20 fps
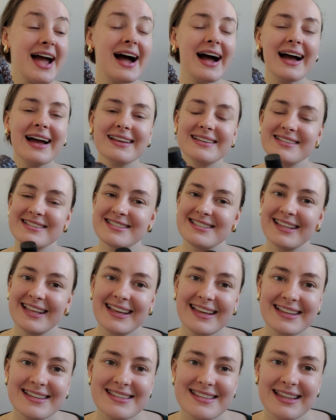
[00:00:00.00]
I just
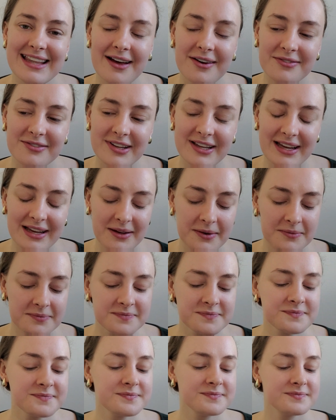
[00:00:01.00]
think it's lovely.
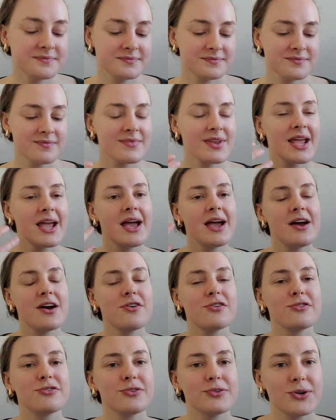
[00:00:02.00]

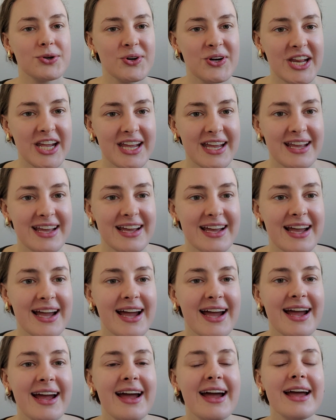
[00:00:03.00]
Fruity.
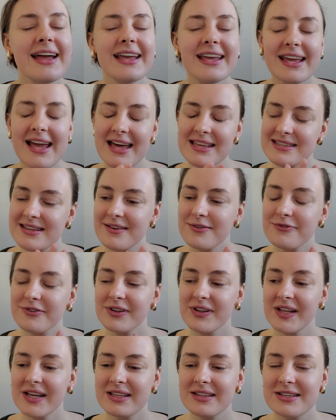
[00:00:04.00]
Yes, I
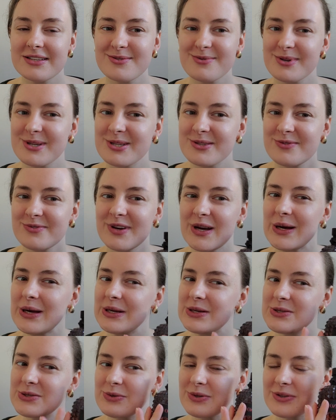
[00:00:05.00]
feel like this one is
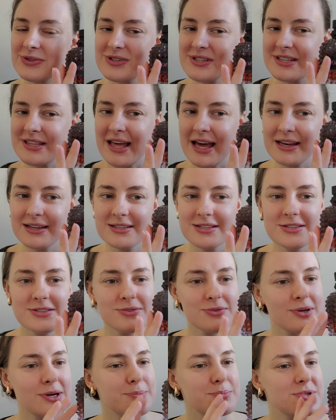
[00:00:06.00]
very true to that
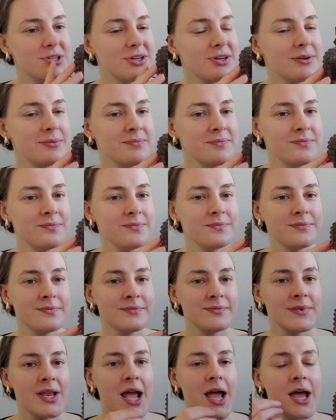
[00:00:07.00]
descriptor.
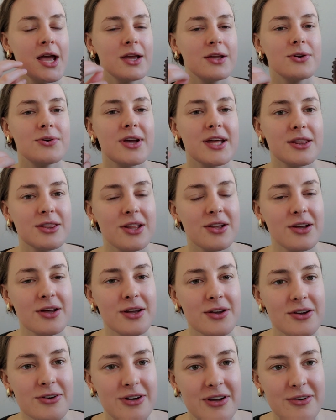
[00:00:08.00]
You get
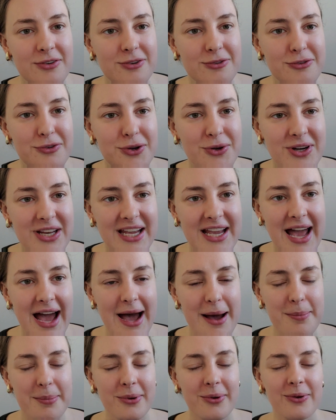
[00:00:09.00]
the fruity
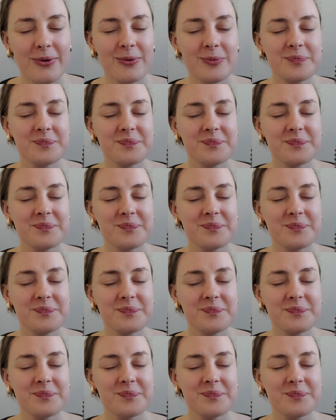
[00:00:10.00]
apple.